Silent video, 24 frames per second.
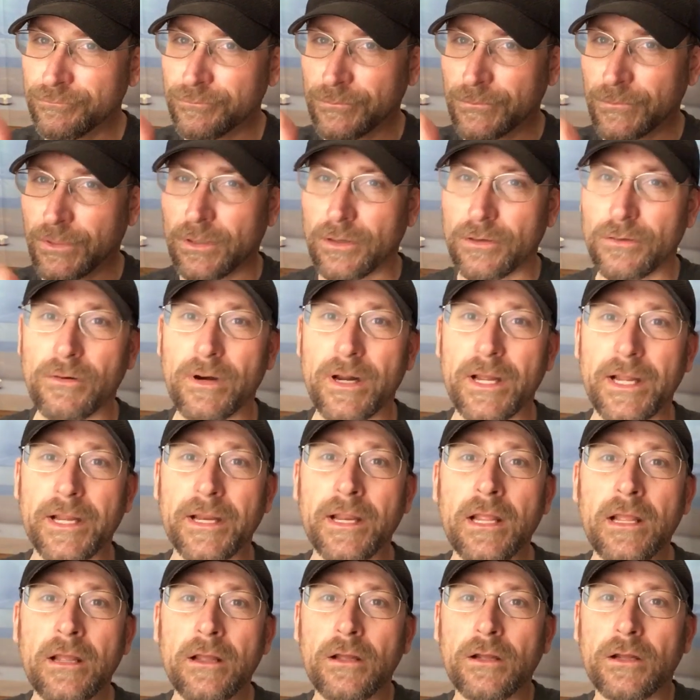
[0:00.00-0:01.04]
All right.
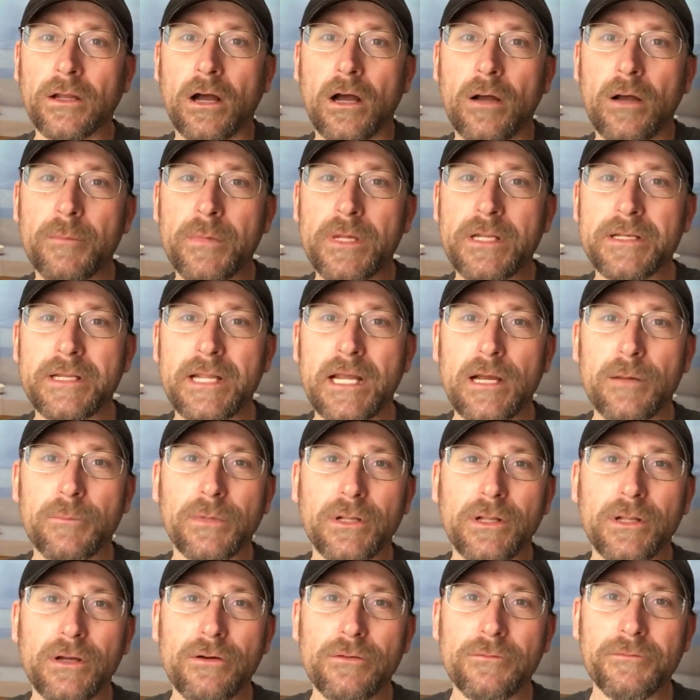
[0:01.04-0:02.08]
Comment down
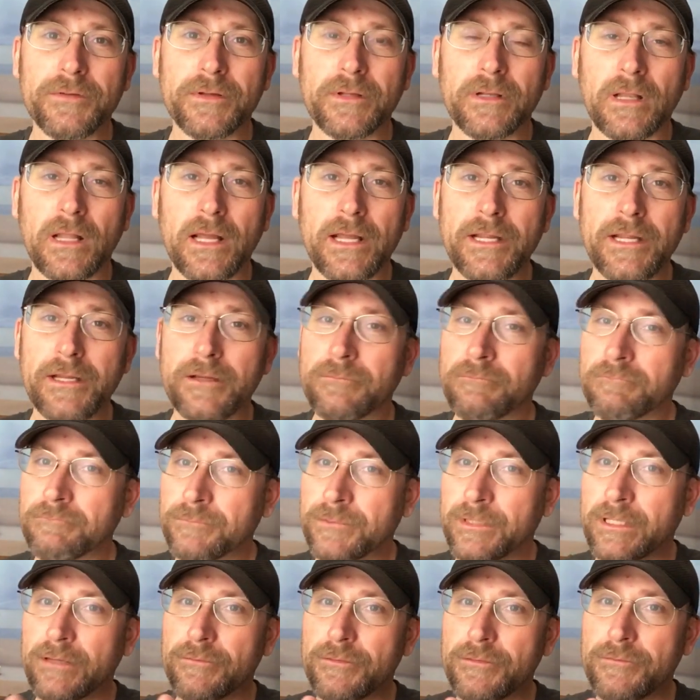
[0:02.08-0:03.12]
below if you'd like.
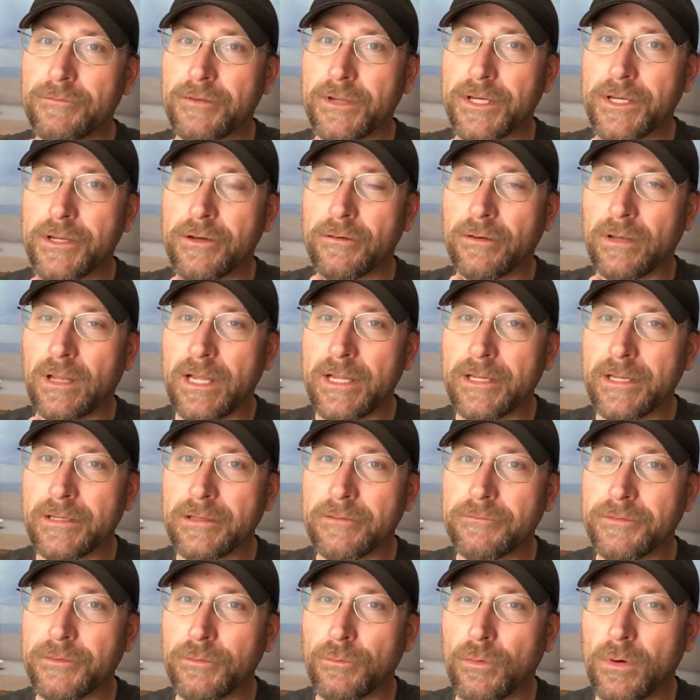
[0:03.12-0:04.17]
Give the video a like
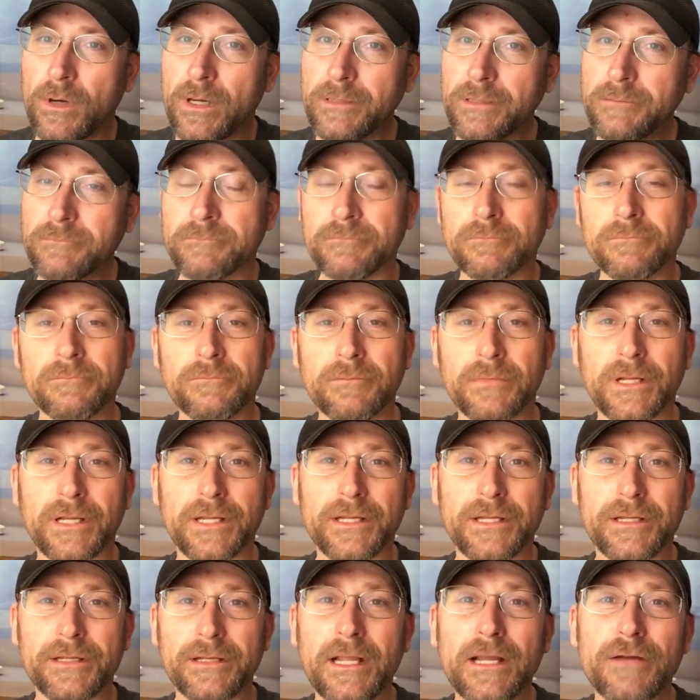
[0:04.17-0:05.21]
if you want.
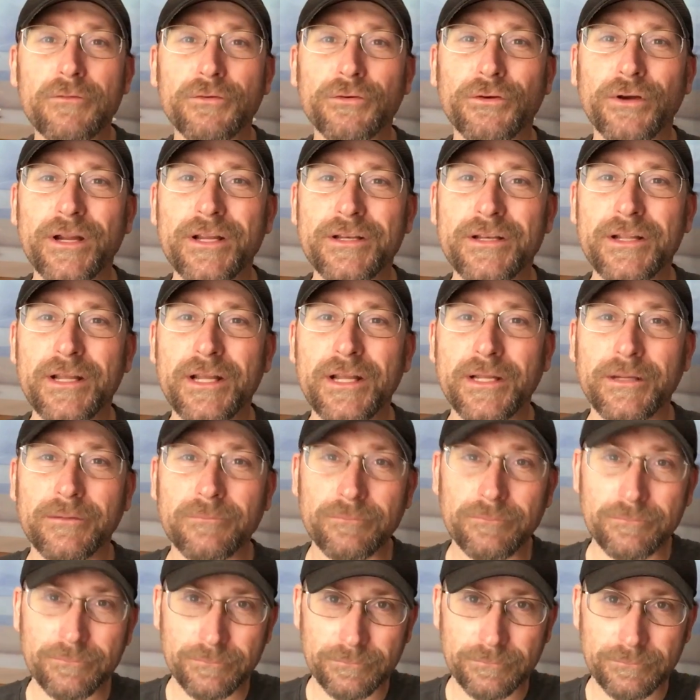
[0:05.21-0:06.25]
And have a great day.
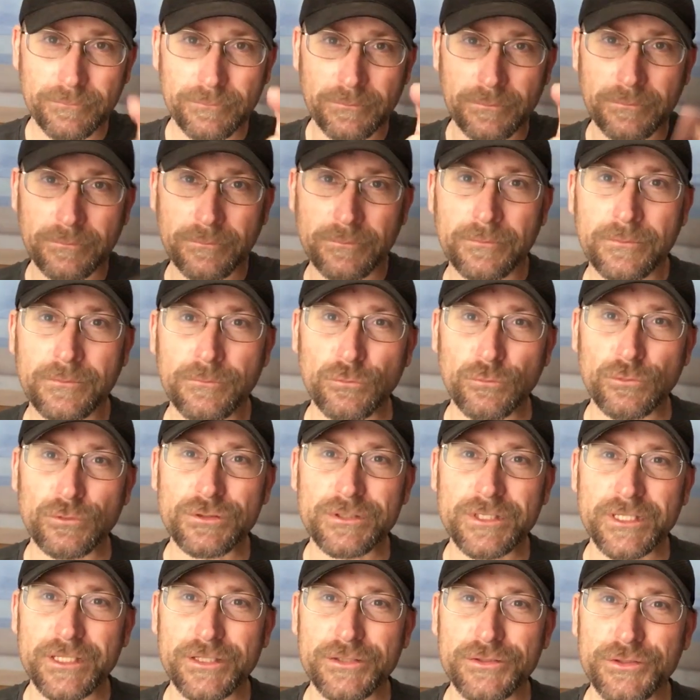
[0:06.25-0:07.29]
We'll
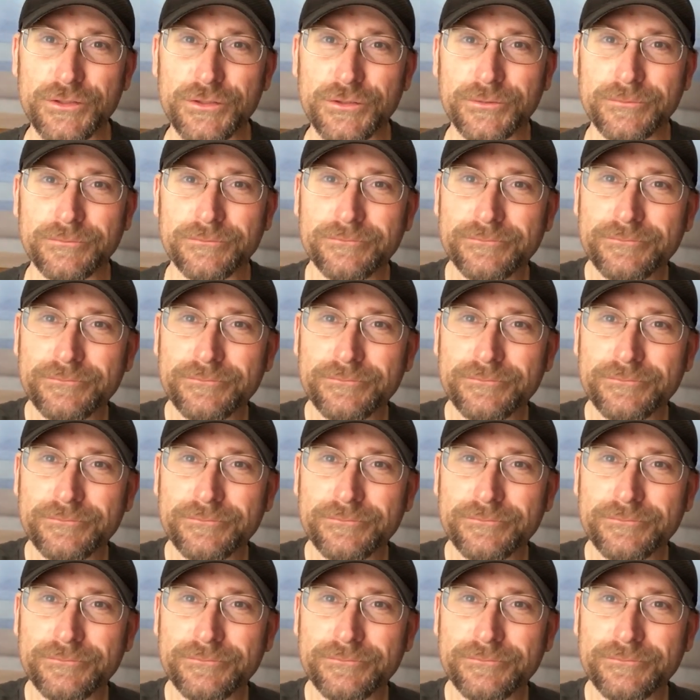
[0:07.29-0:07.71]
see you soon.